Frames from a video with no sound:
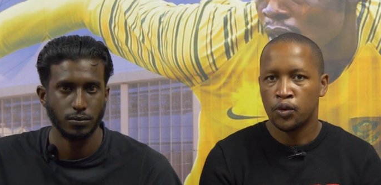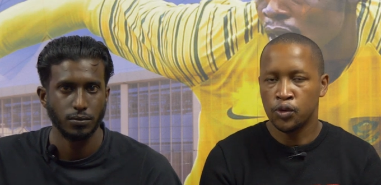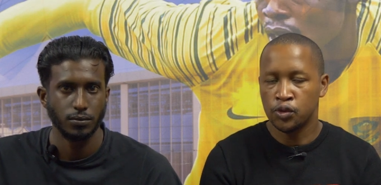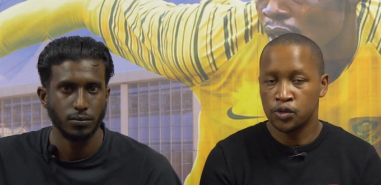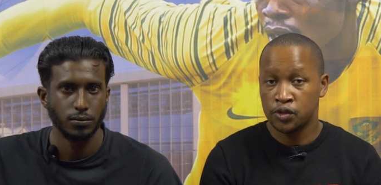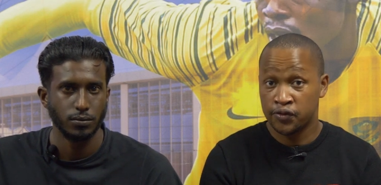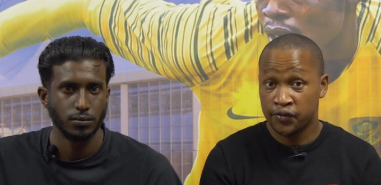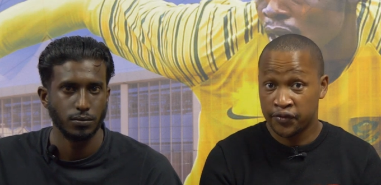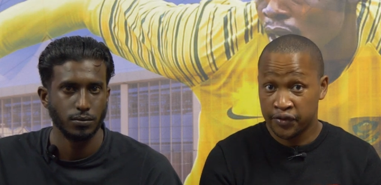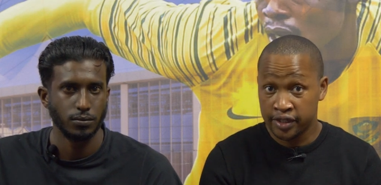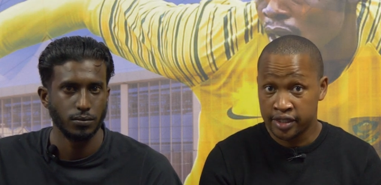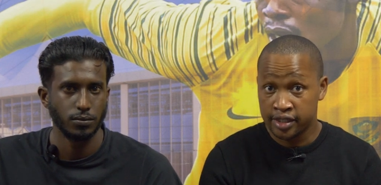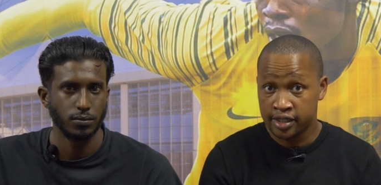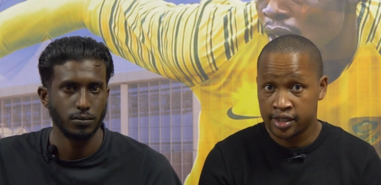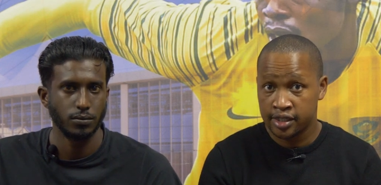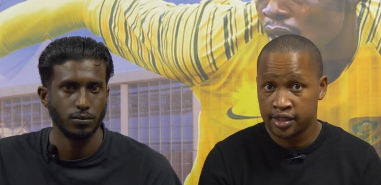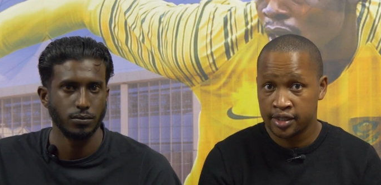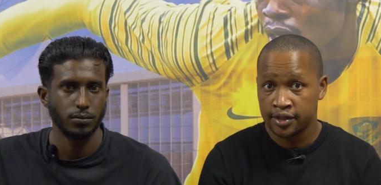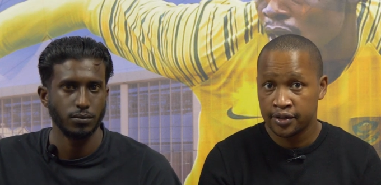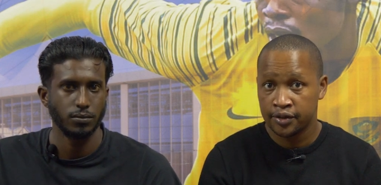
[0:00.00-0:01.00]
Speaker 1: who's
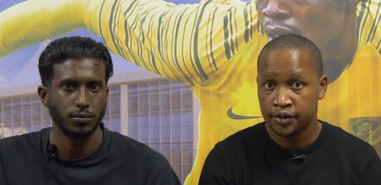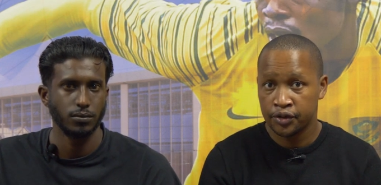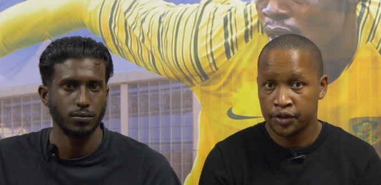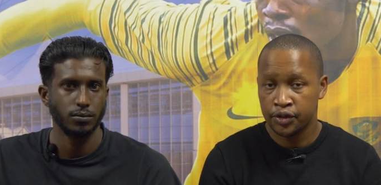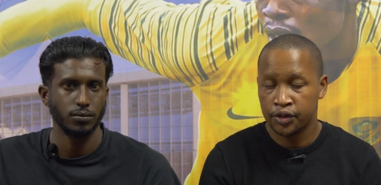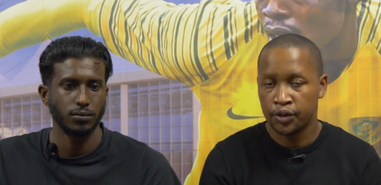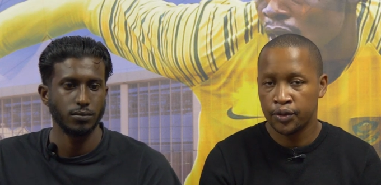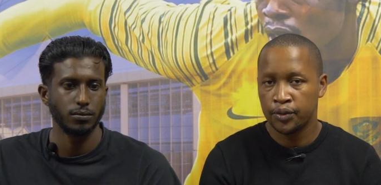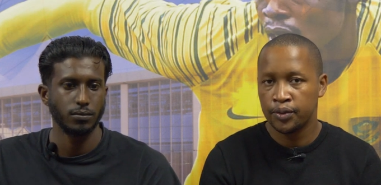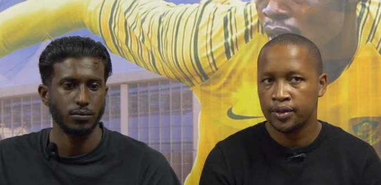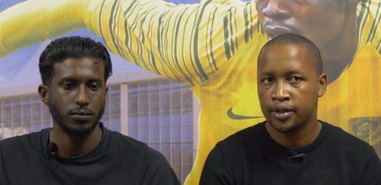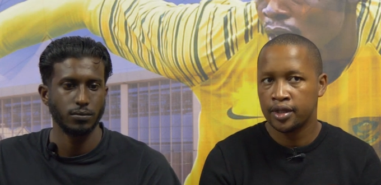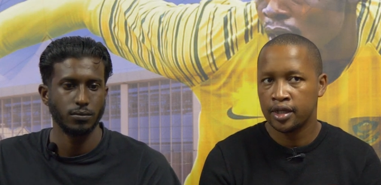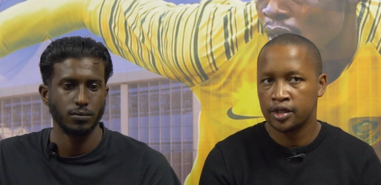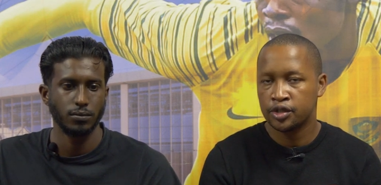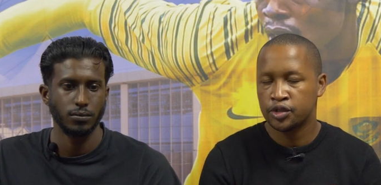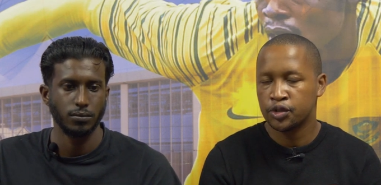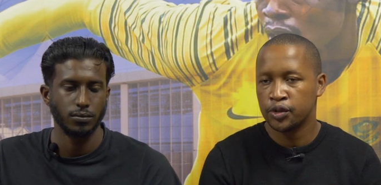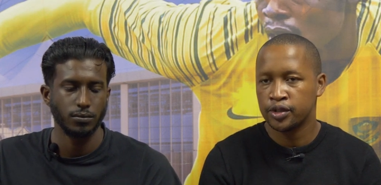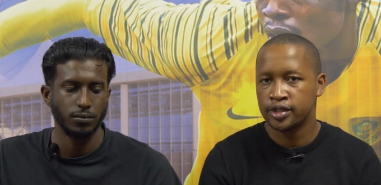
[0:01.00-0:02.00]
fit, you know,
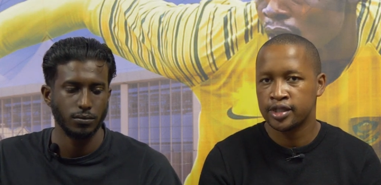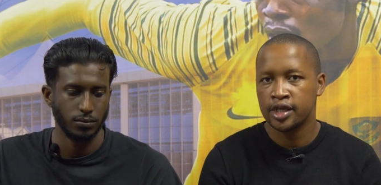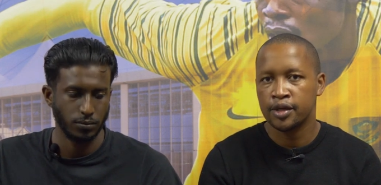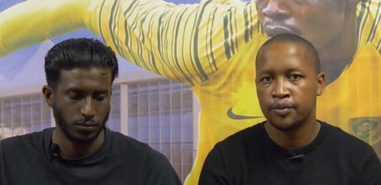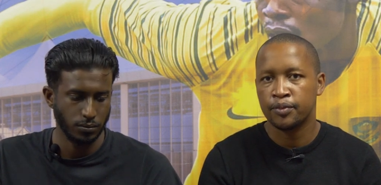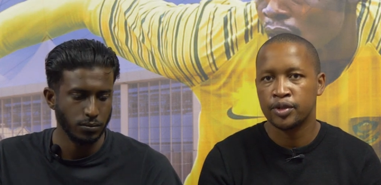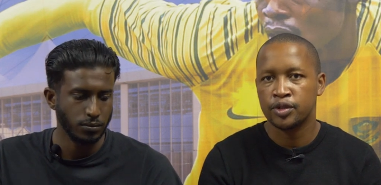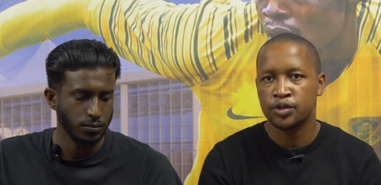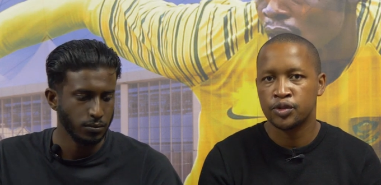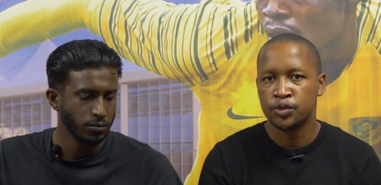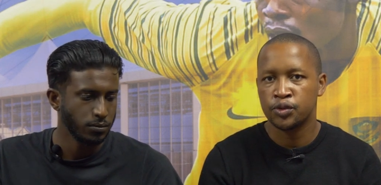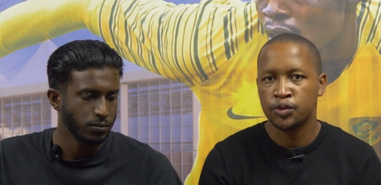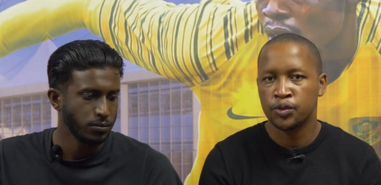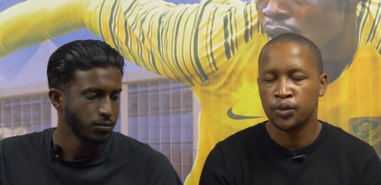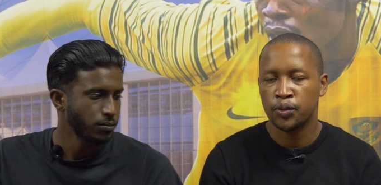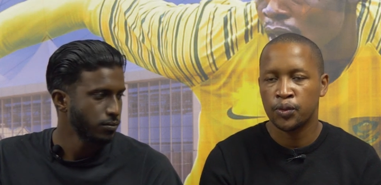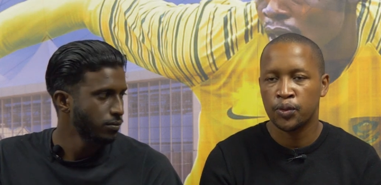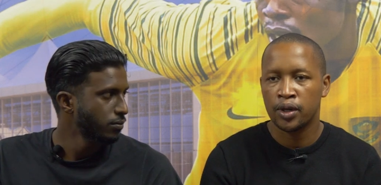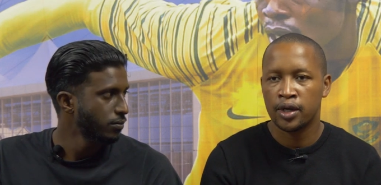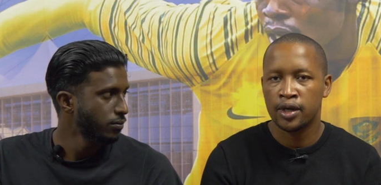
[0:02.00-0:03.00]
the choice keeper? Do
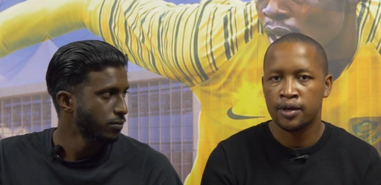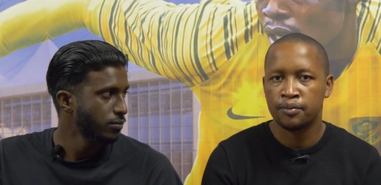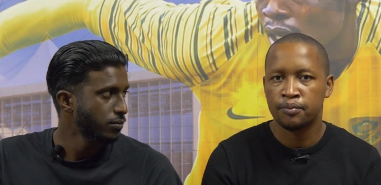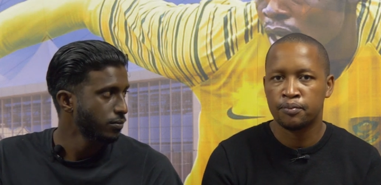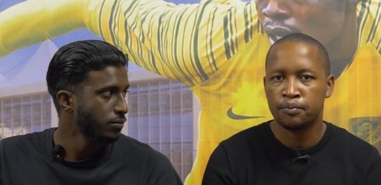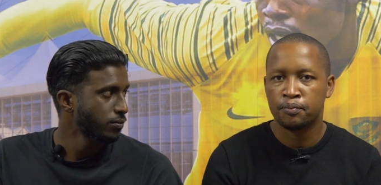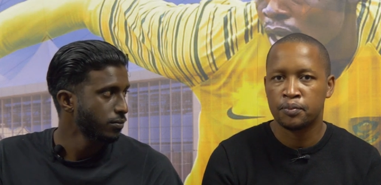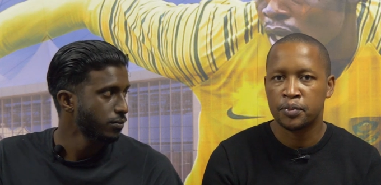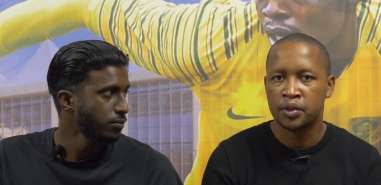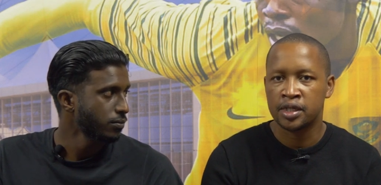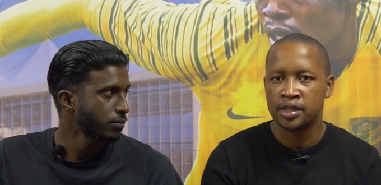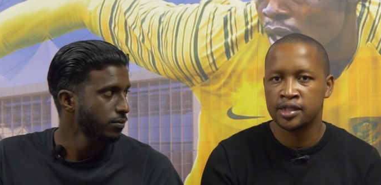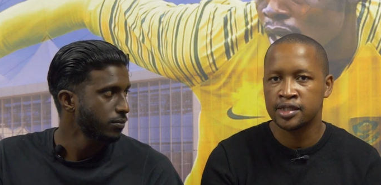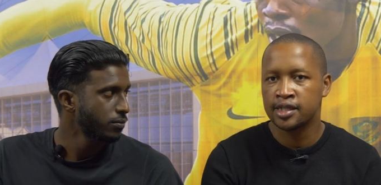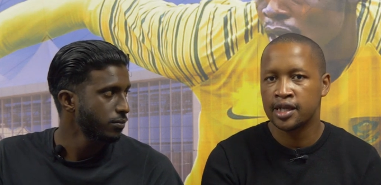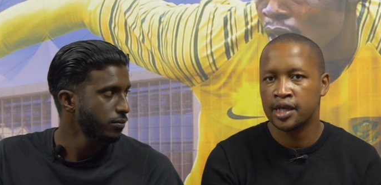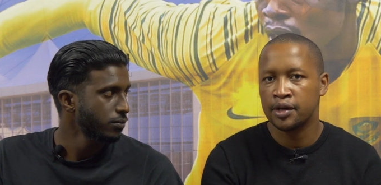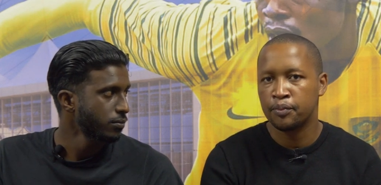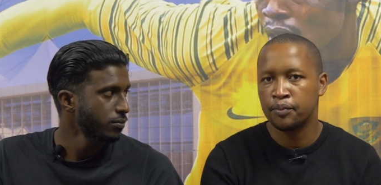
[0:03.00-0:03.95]
you um, risk